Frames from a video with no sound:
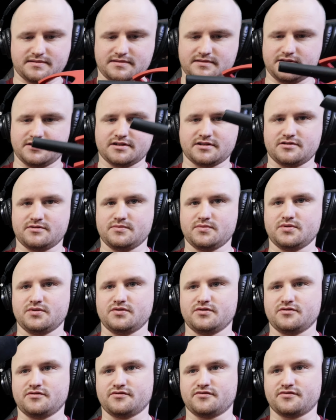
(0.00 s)
You can
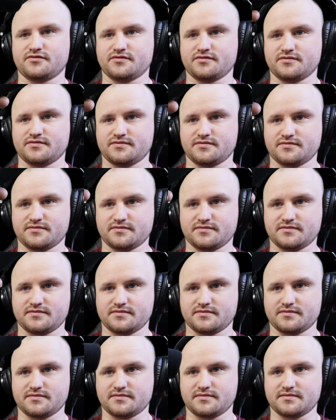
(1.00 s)
remove
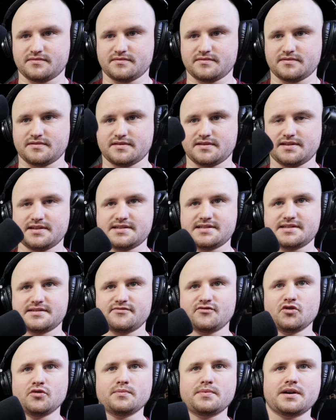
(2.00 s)
this
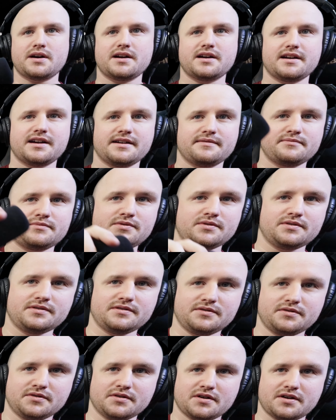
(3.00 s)
foam part.
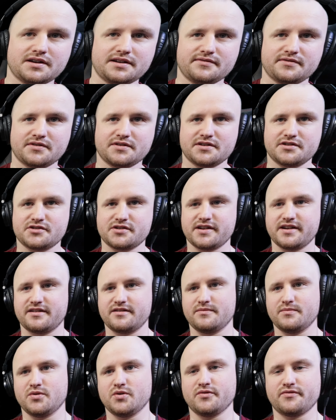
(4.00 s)
I'm not even going to try and
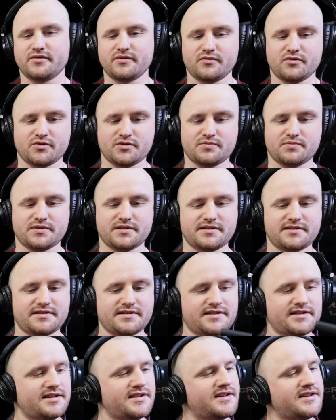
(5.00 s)
remove the Rode one,
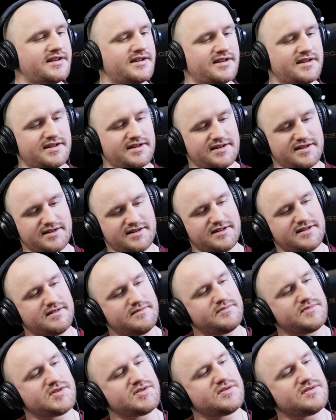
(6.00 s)

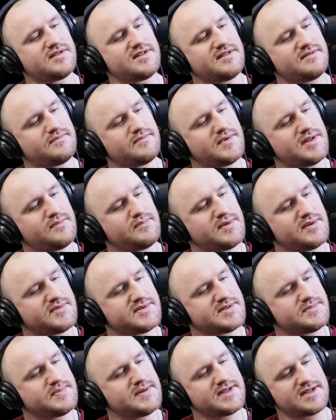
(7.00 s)
so that might be able
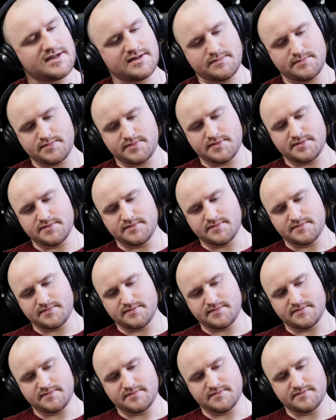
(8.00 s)
to pick up
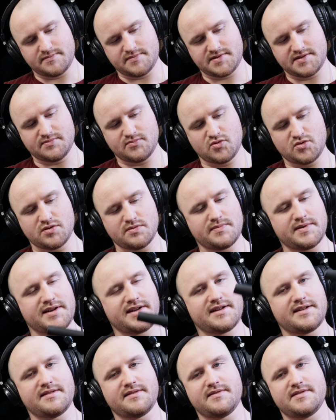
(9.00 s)
some more
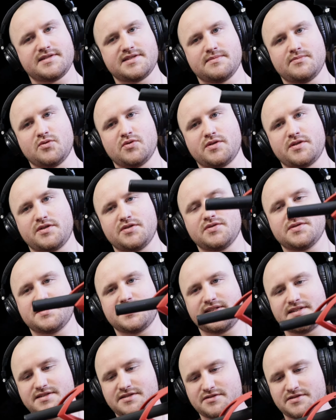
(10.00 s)

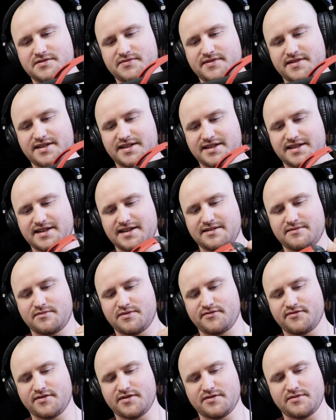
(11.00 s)
acoustics or something like that
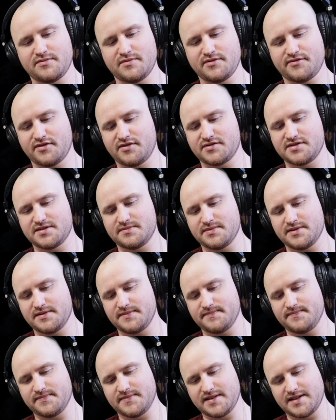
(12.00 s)
without it, but